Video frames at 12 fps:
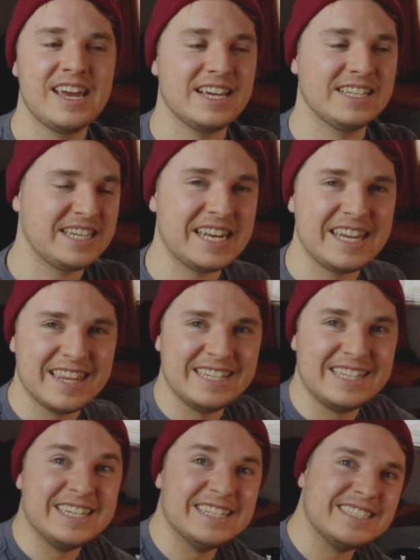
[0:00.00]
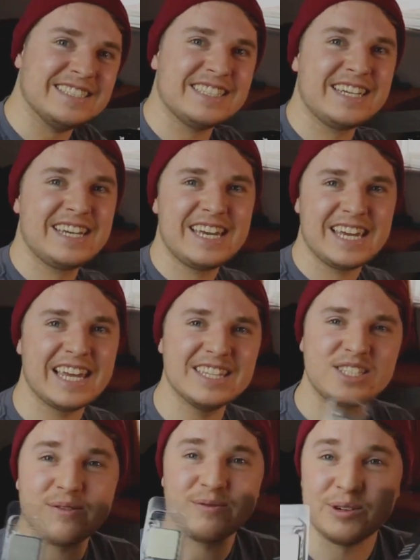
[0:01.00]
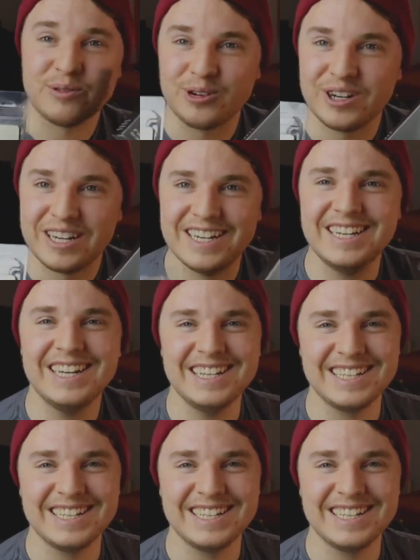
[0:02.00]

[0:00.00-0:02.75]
is getting the deals, getting stuff for free